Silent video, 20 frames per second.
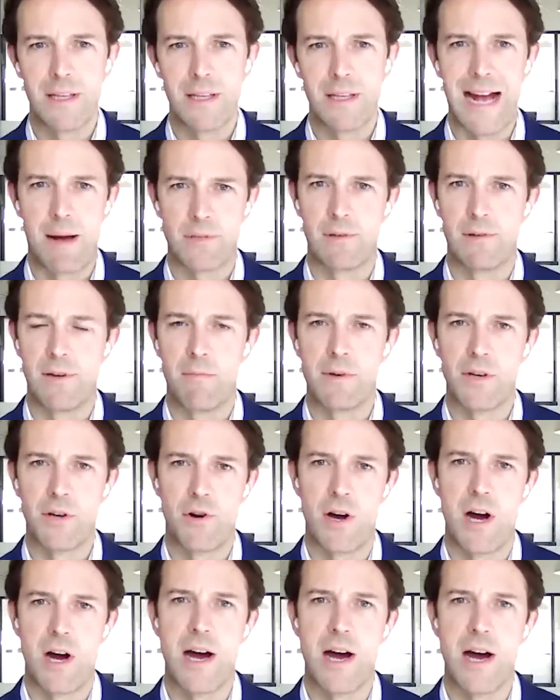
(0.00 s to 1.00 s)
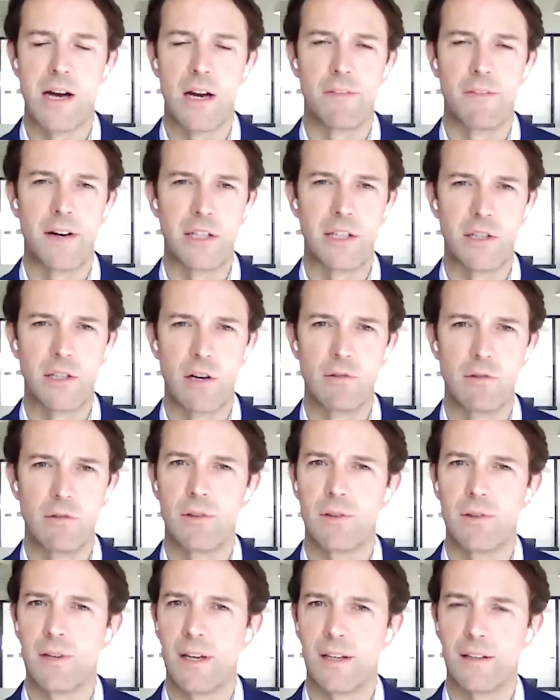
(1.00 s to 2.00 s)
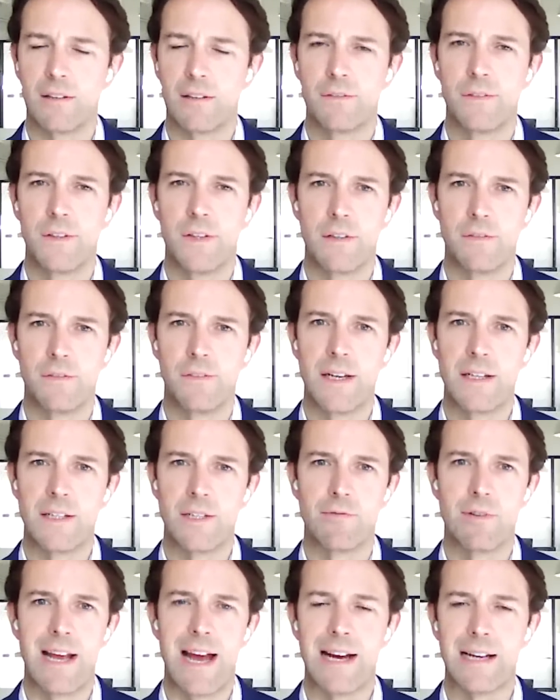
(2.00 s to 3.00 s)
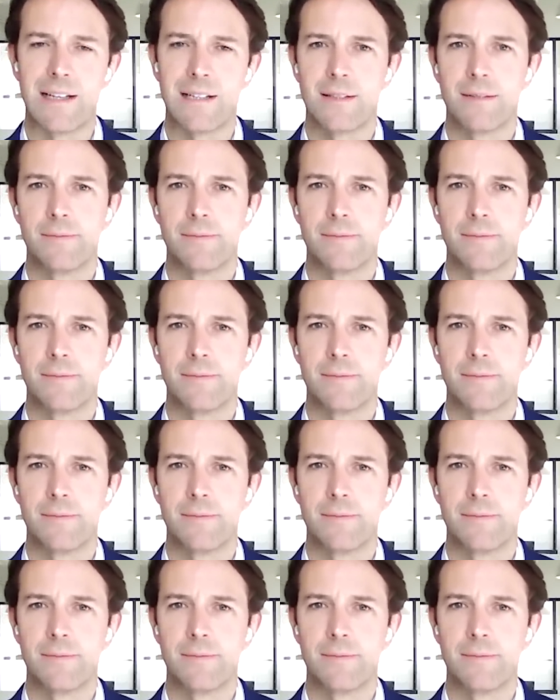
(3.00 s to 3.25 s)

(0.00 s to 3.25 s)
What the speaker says: absolute numbers are not high enough, I don't think, for the Fed to react.